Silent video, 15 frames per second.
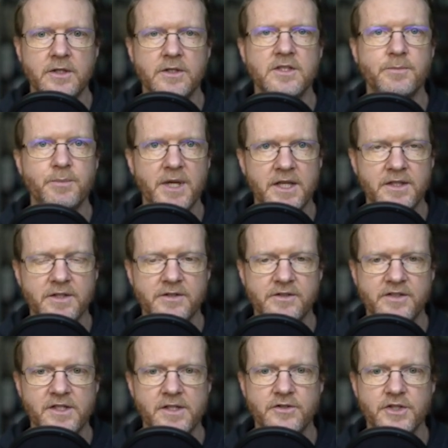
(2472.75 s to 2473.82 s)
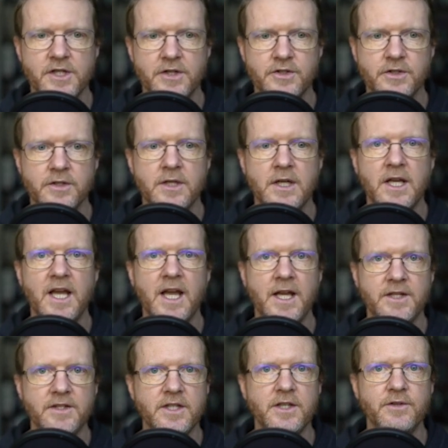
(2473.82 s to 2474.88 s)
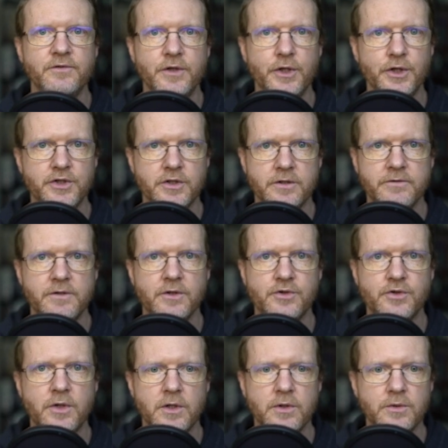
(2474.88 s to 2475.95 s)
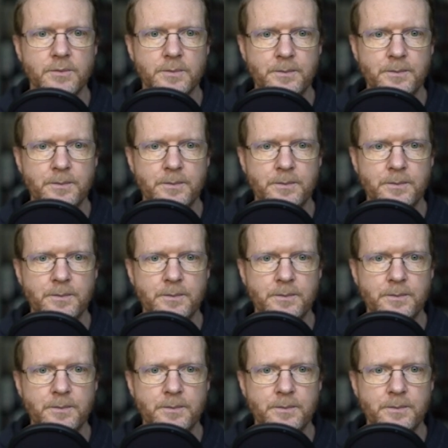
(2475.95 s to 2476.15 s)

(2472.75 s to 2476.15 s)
dependency injection, and inversion of control,